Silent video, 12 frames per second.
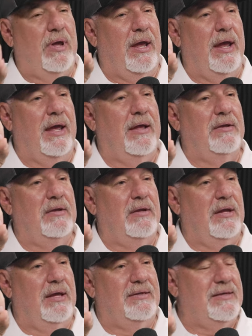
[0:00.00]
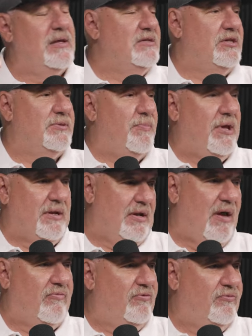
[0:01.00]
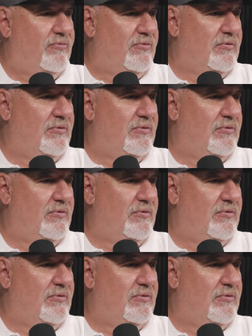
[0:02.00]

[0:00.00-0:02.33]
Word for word: and it didn't spin enough.